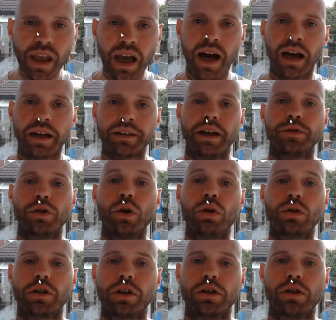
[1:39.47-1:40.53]
And if you're
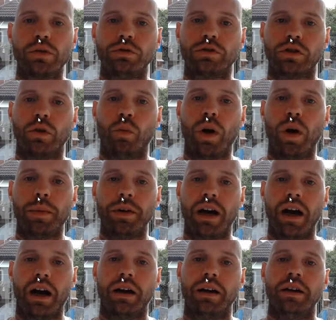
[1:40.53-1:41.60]
going to use a
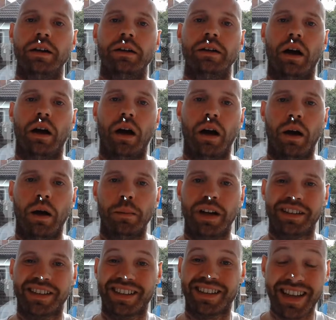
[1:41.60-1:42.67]
webinar
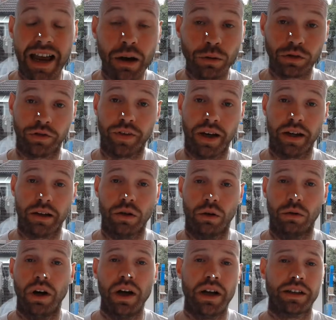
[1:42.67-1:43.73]
as a sales
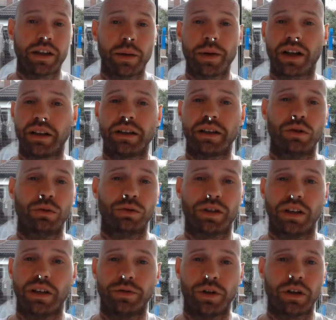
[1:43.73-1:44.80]
vehicle, typically you'll
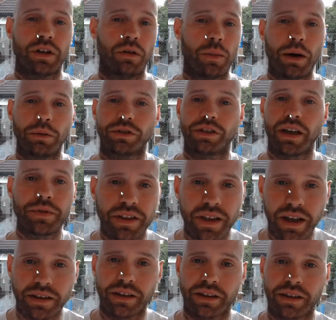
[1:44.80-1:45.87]
deliver, about
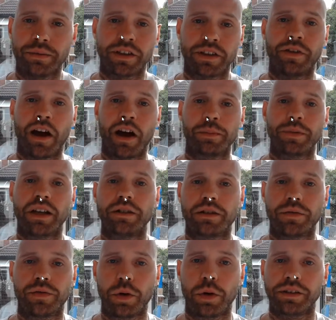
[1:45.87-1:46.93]
70 to 75%
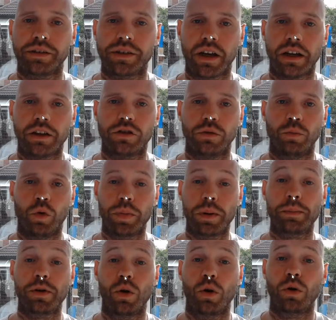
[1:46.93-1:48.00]
of the presentation will be
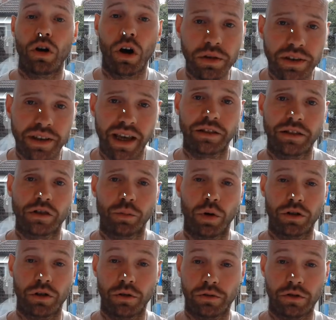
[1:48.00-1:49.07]
pure content,
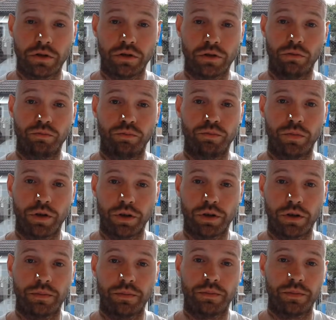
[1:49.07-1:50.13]
where
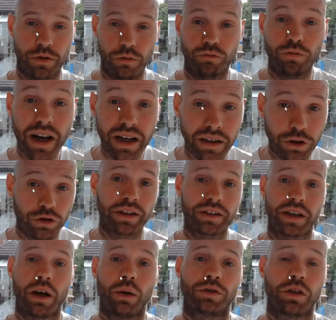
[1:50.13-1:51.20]
you're really trying
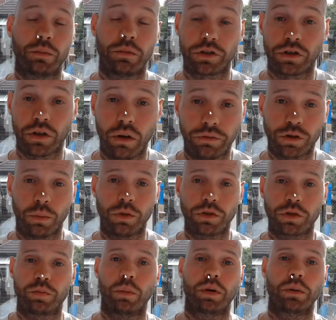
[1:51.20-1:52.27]
to help solve
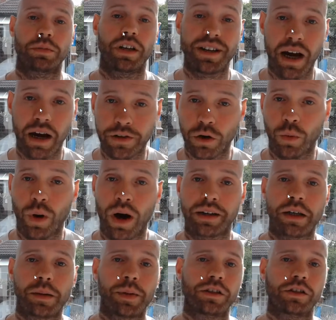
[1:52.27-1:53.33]
someone's problem. You're diving quite
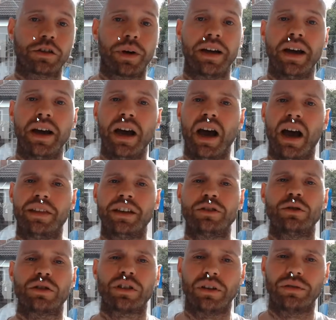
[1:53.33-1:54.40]
deep into it. And then
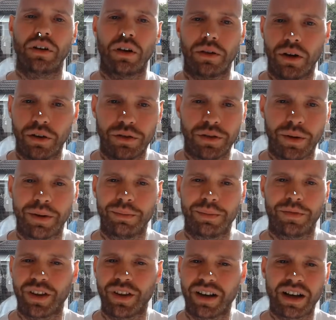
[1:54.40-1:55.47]
usually
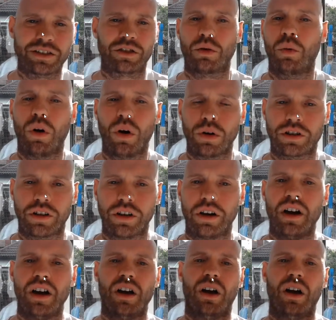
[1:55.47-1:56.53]
for the last quarter,
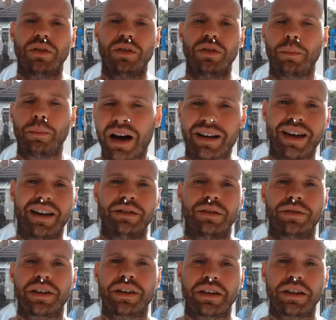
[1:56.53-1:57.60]
on the back end
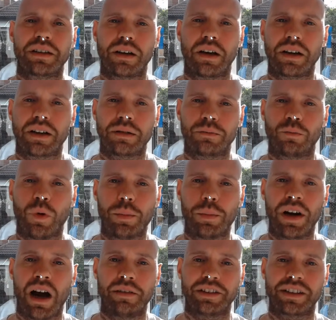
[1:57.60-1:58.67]
of a
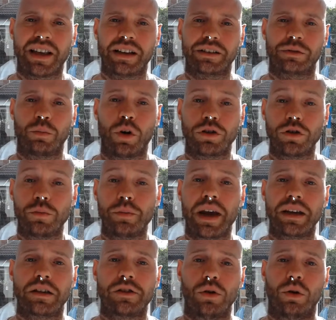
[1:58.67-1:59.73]
webinar, that's where you
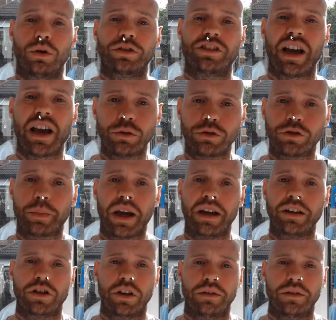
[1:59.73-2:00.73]
make your sales pitch.